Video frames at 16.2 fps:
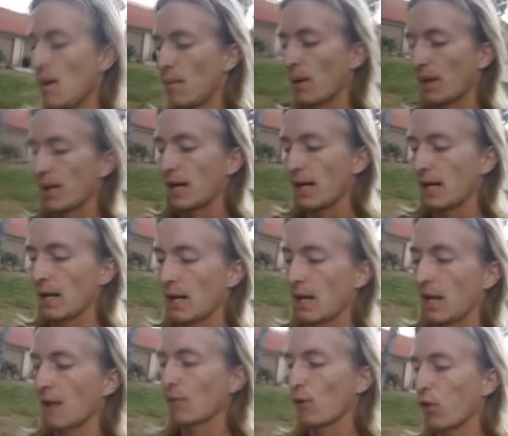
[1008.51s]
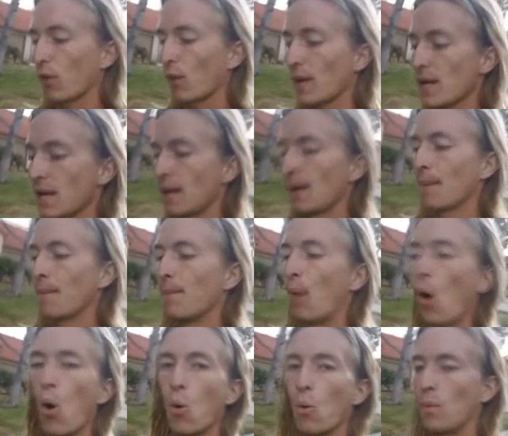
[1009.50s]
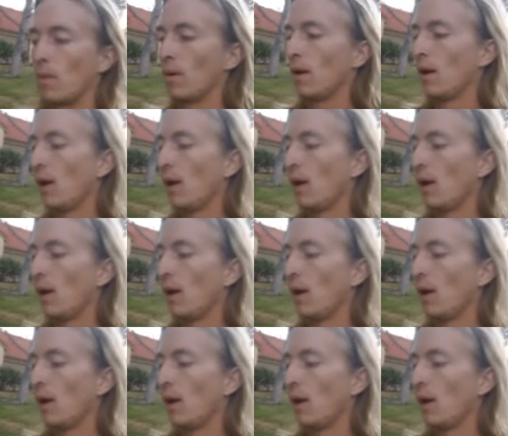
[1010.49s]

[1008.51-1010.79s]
But uh, level three, boom.